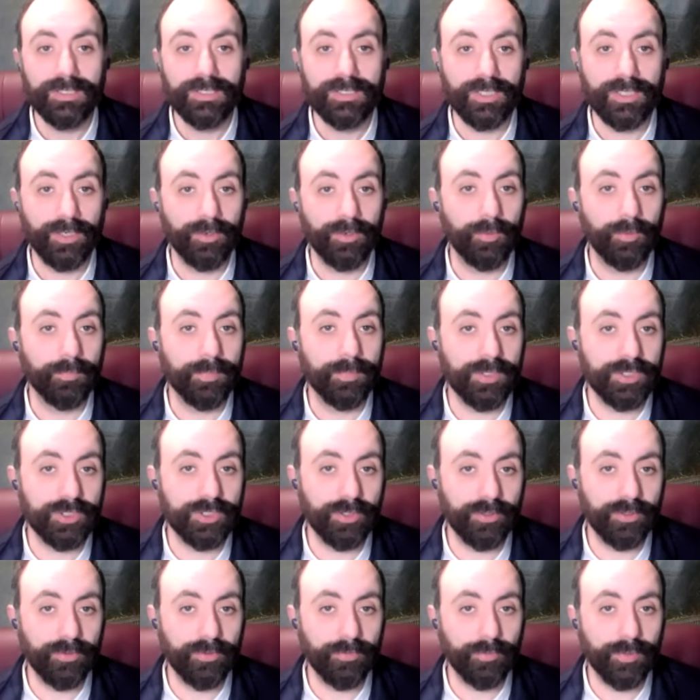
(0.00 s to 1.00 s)
So be
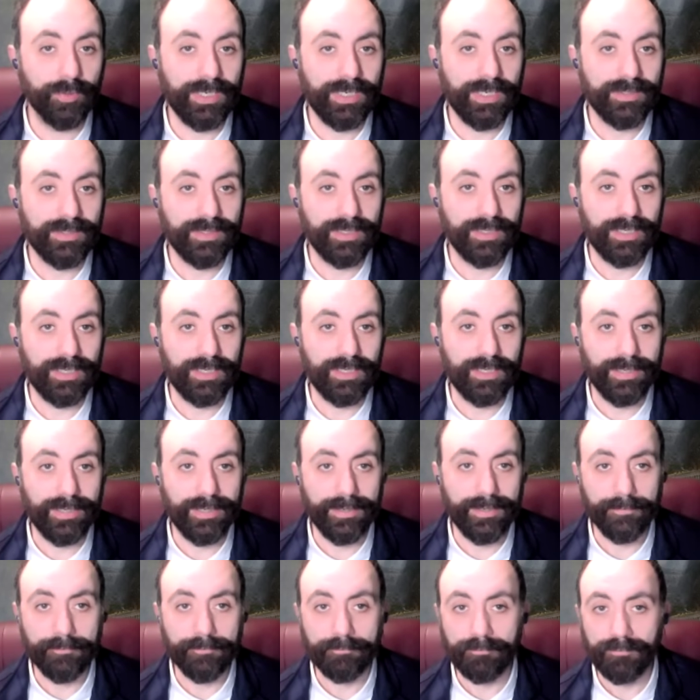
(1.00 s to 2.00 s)
sure to read
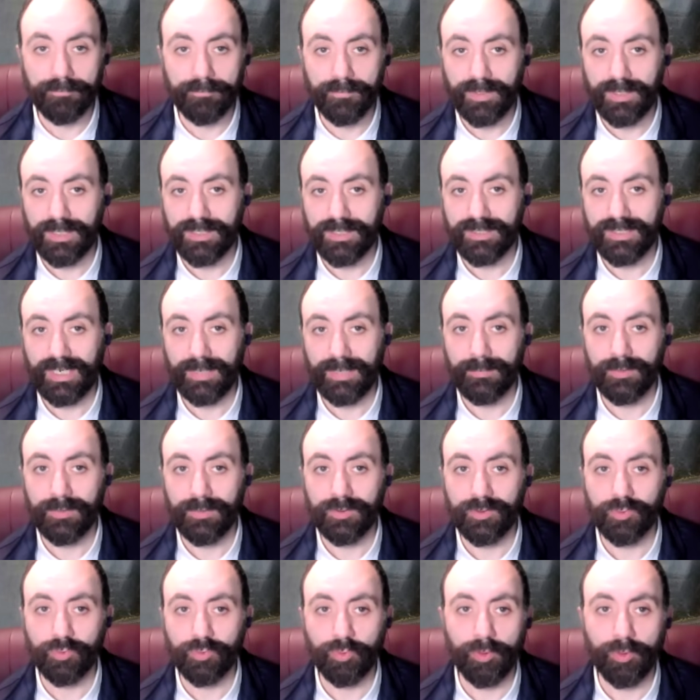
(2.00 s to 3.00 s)
the
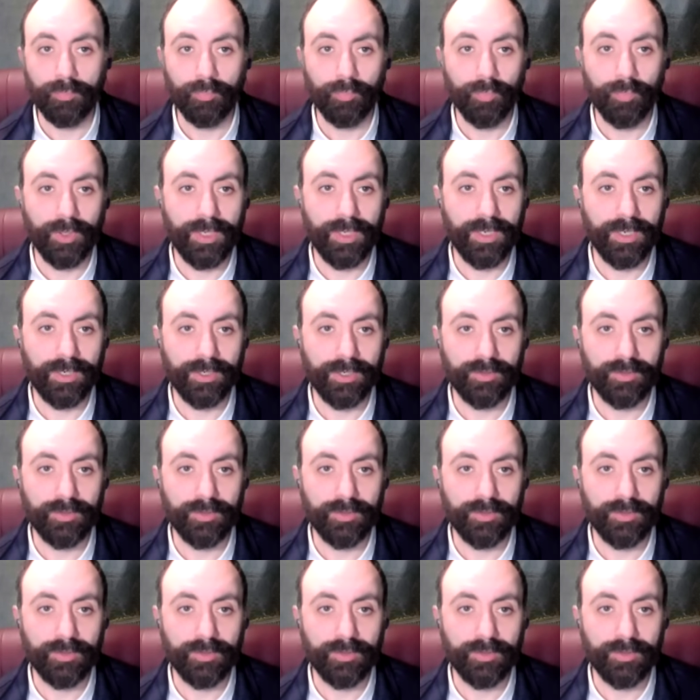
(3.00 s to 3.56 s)
statements from